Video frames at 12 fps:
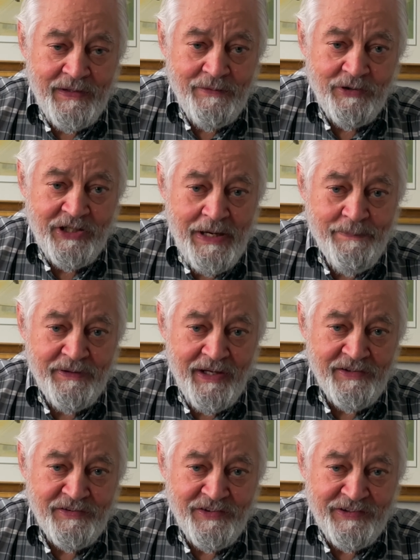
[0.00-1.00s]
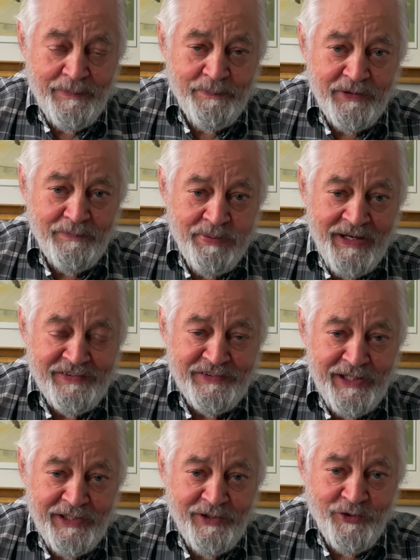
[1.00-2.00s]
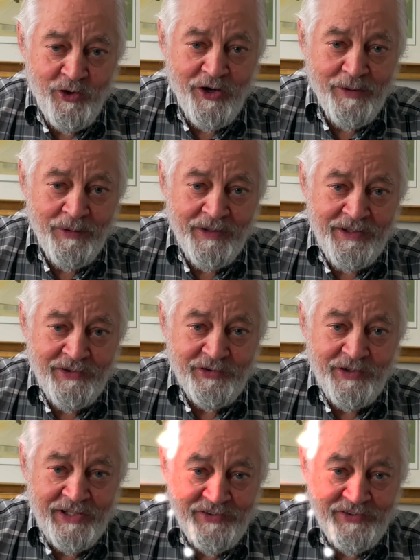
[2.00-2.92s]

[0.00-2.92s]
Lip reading: we'll keep it nice and simple, pleasant, and enjoyable. So let's